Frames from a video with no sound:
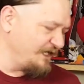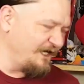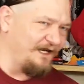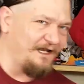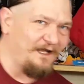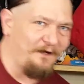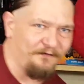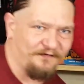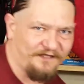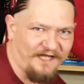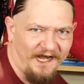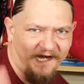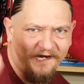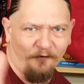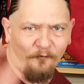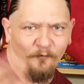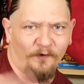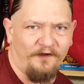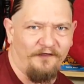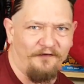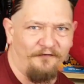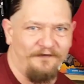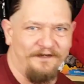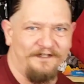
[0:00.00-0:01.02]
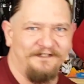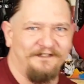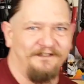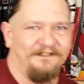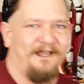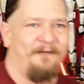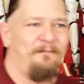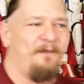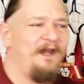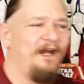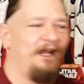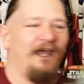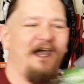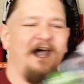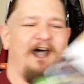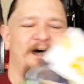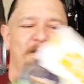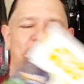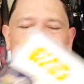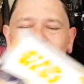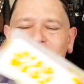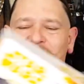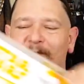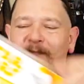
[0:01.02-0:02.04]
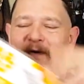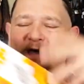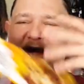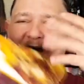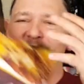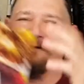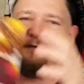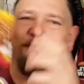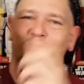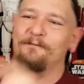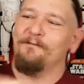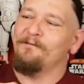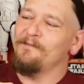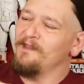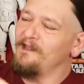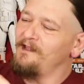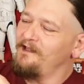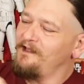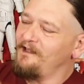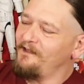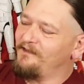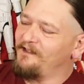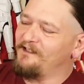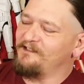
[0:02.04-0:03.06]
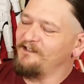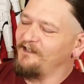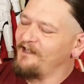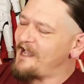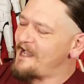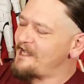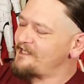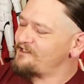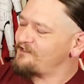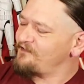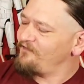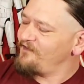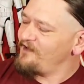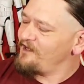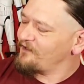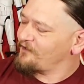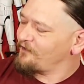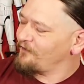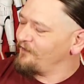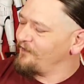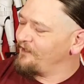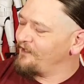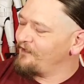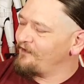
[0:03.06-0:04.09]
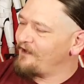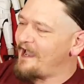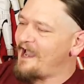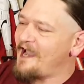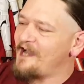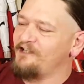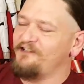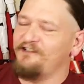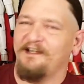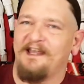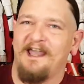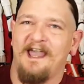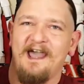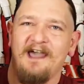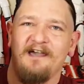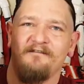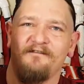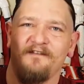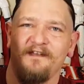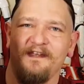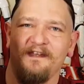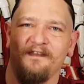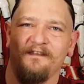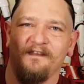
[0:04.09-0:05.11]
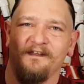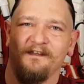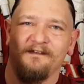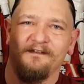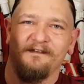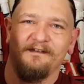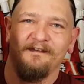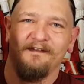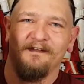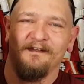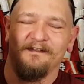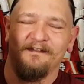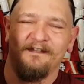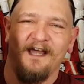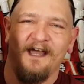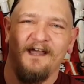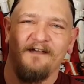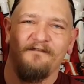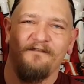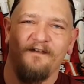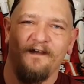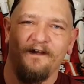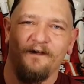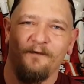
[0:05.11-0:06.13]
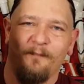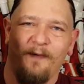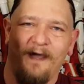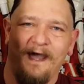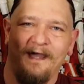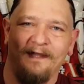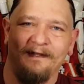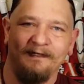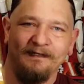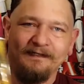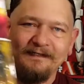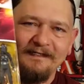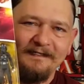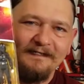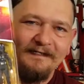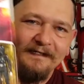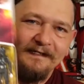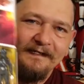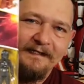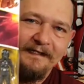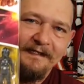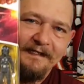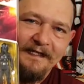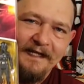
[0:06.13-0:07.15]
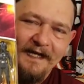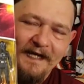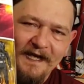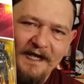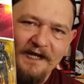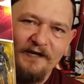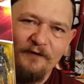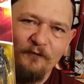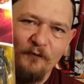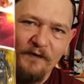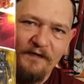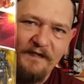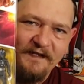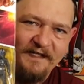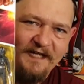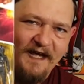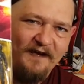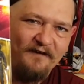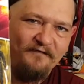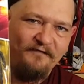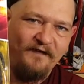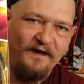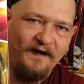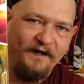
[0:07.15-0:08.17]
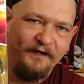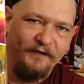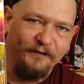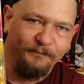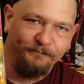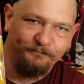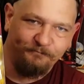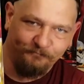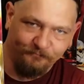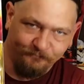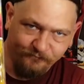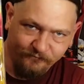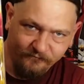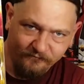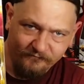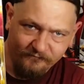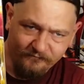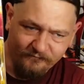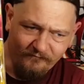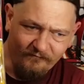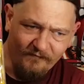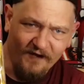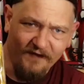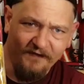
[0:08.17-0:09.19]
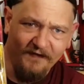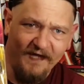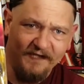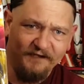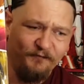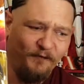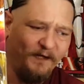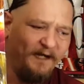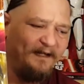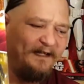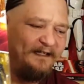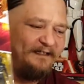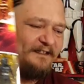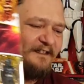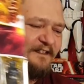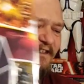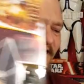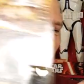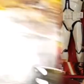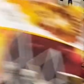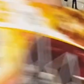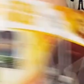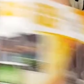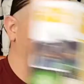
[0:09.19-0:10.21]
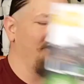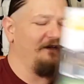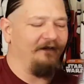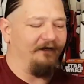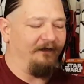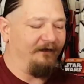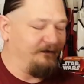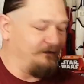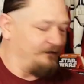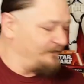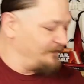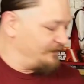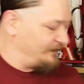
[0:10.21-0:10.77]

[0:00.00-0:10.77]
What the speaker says: And that was kind of one of the reasons I made a comment about this last vehicle here actually having the TIE Fighter pilot in with the TIE Fighter. That's what I like to see. Good.